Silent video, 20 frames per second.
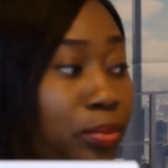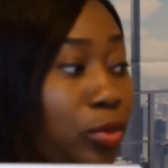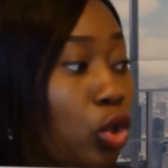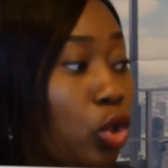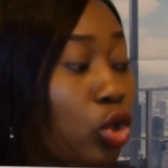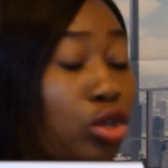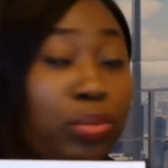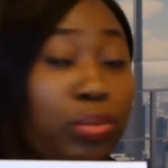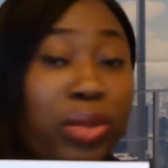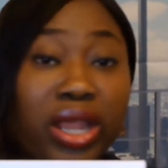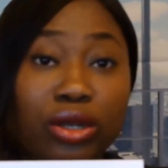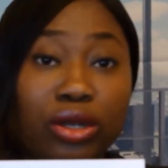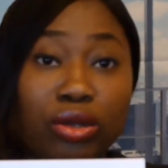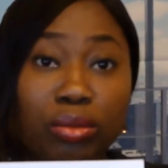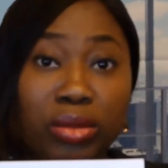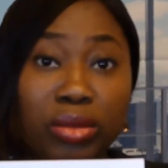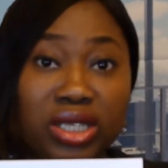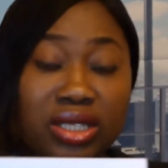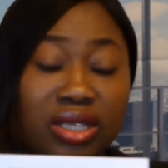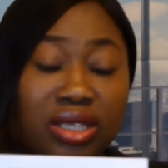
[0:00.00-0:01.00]
Goodbye
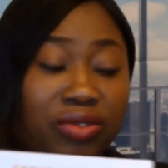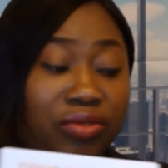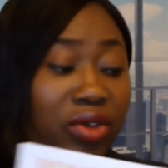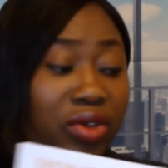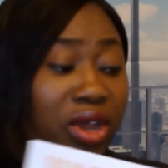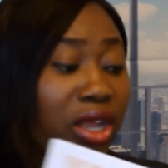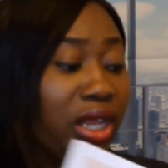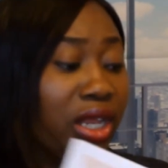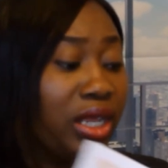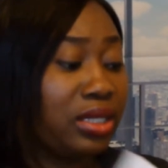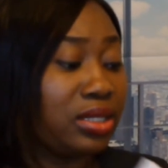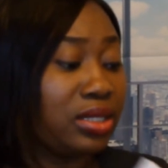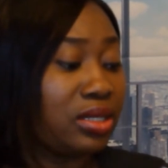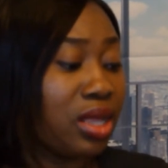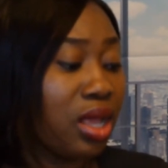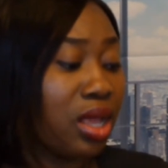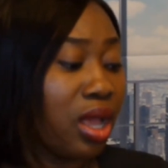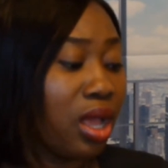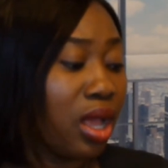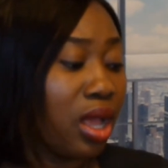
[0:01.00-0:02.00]
Domestic
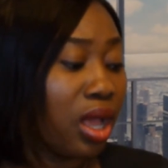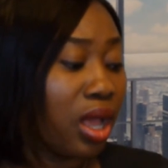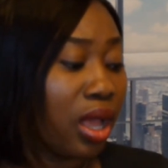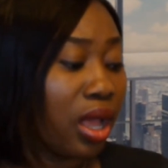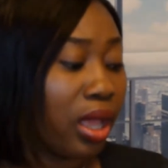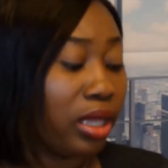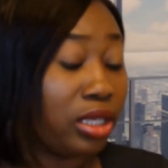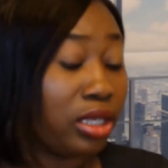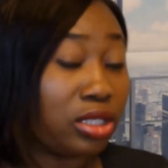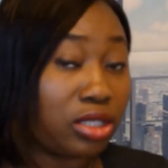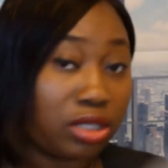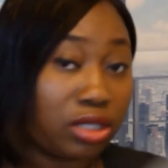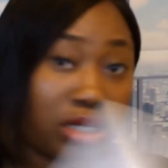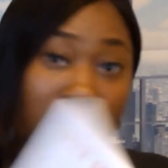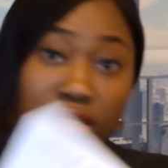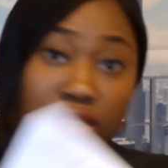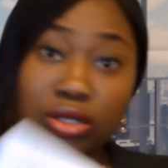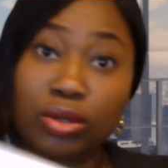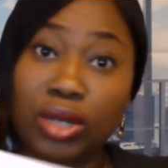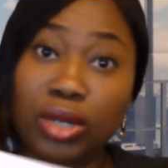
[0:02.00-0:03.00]
Violence.
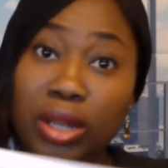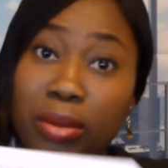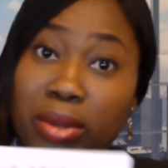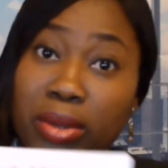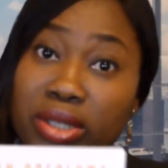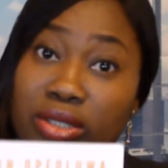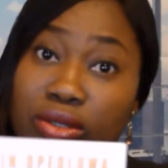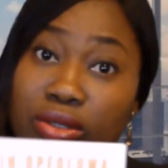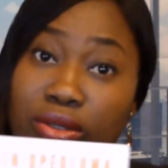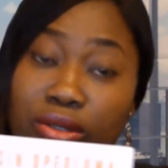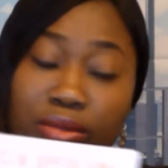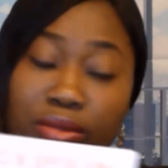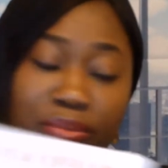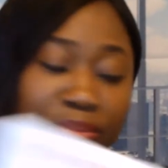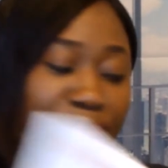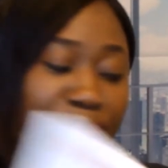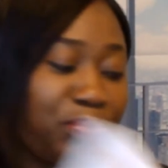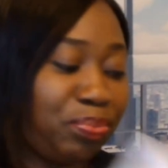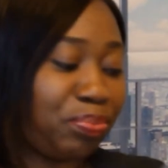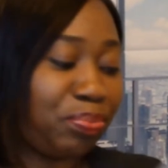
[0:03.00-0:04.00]
It's on Amazon,
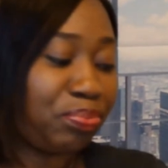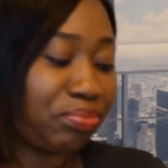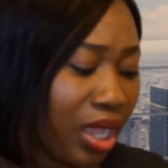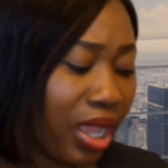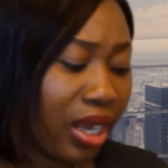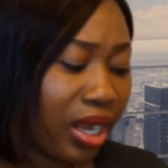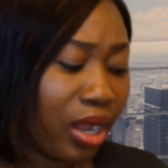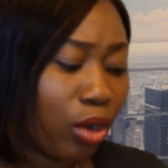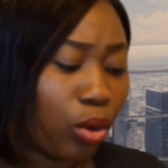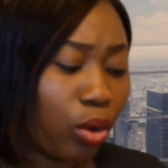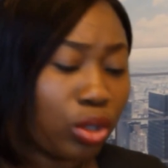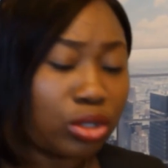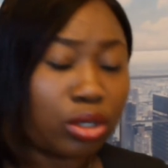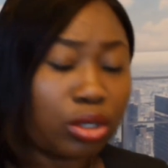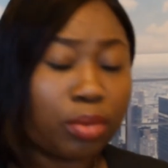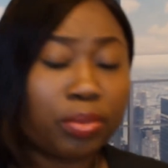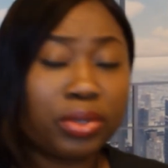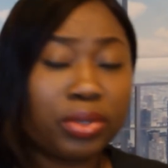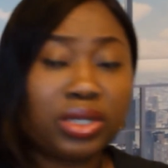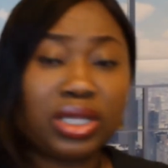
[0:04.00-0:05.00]
and I'll
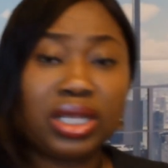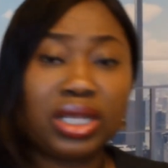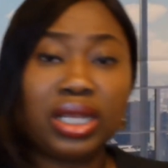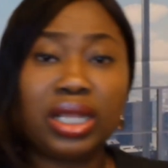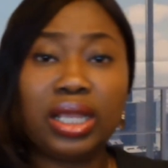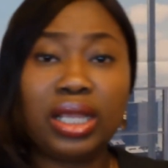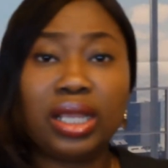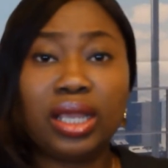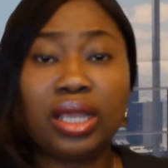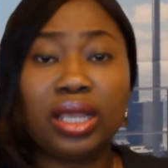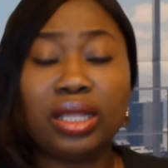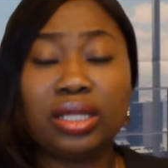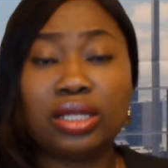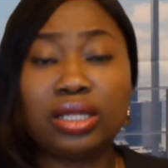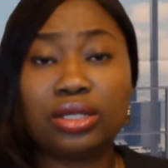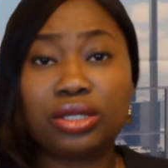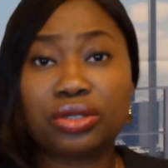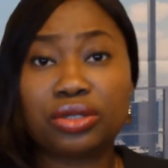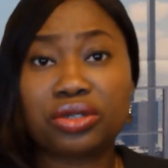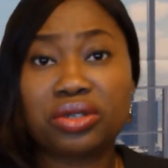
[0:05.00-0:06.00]
also put the link in
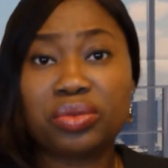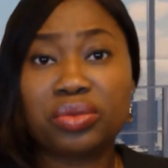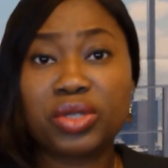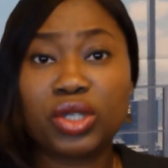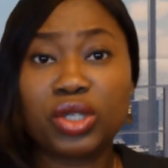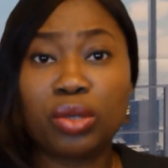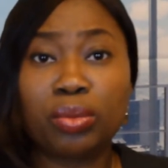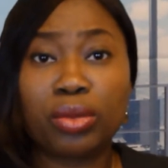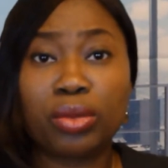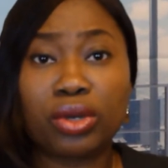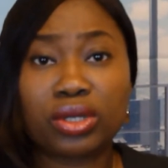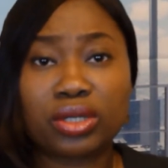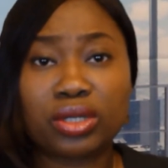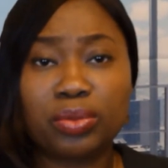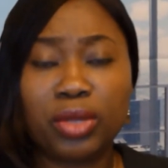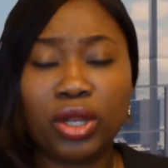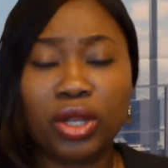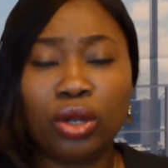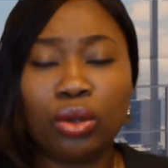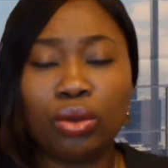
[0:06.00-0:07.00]
the description box
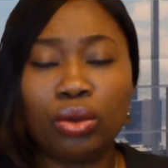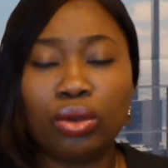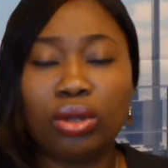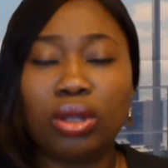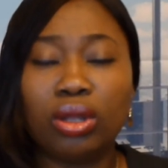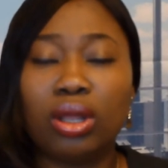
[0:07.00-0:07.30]
below.